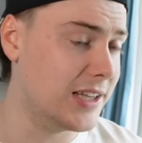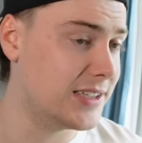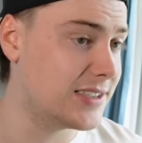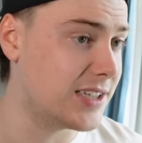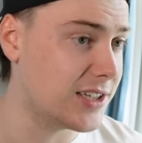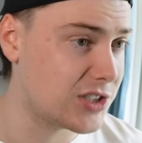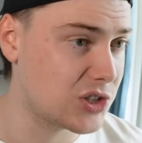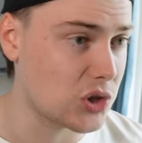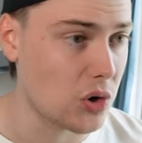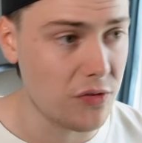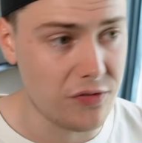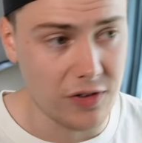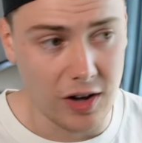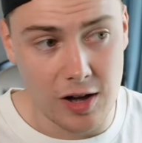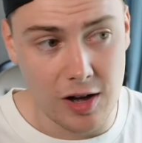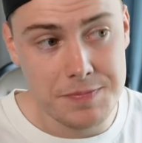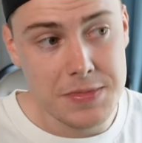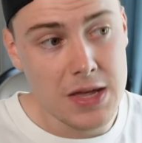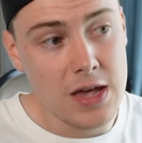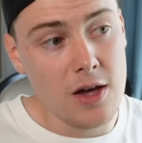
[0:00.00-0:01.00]
He said, so
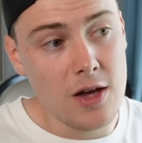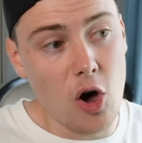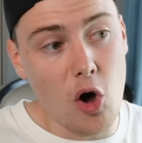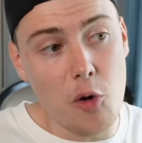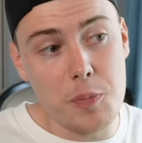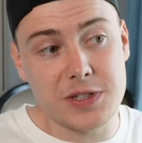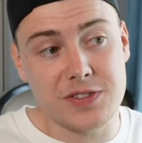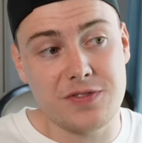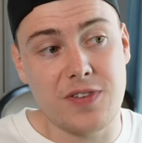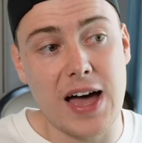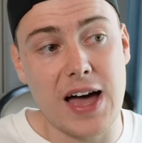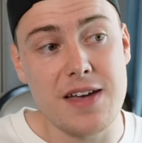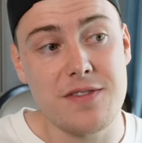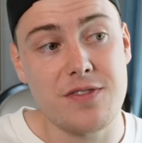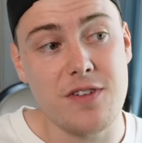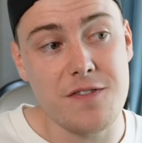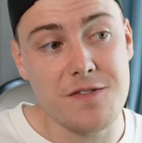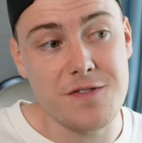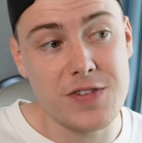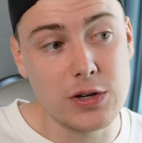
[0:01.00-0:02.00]
far, Opus
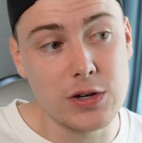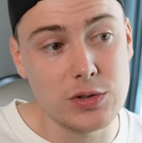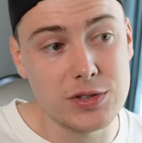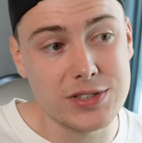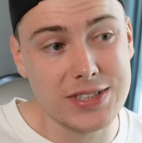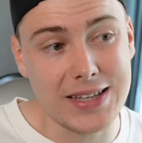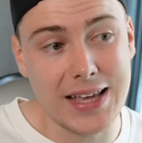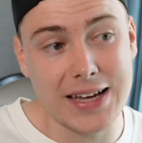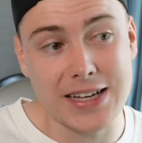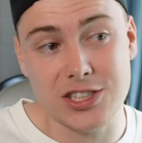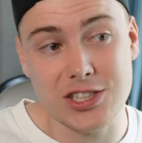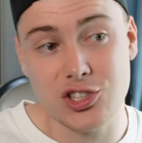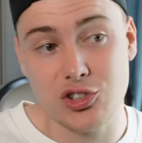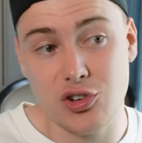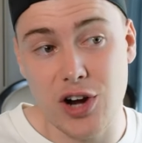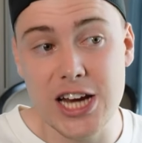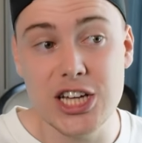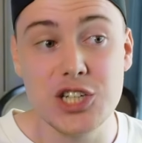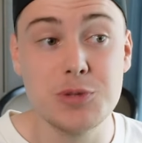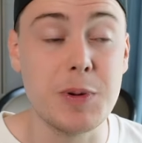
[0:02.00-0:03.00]
5 feels like a
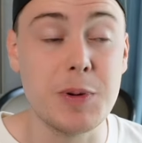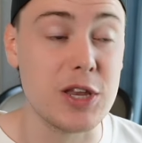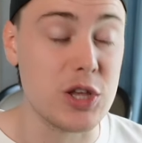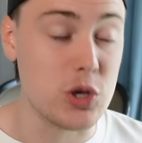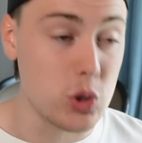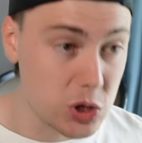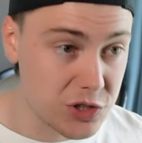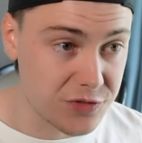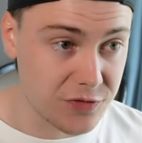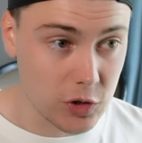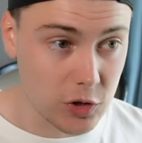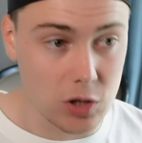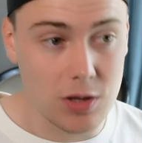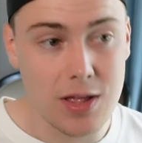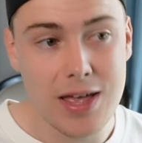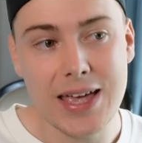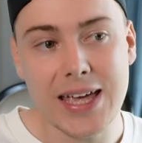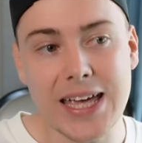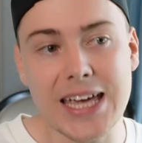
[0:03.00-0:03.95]
strange but useful